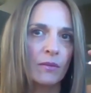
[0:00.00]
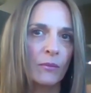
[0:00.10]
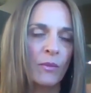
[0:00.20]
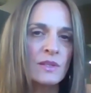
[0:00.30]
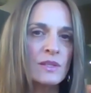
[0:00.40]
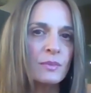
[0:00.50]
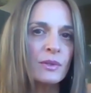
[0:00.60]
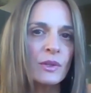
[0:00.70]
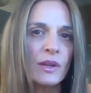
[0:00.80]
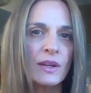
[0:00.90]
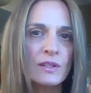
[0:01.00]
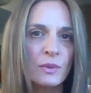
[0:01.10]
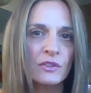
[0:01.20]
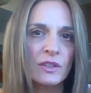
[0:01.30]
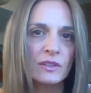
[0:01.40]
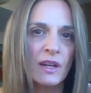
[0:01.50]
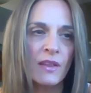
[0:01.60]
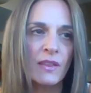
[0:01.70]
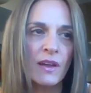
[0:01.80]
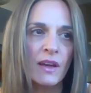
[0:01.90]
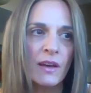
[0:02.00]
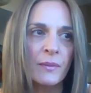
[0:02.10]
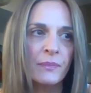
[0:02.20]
once the Pluto gets projected out there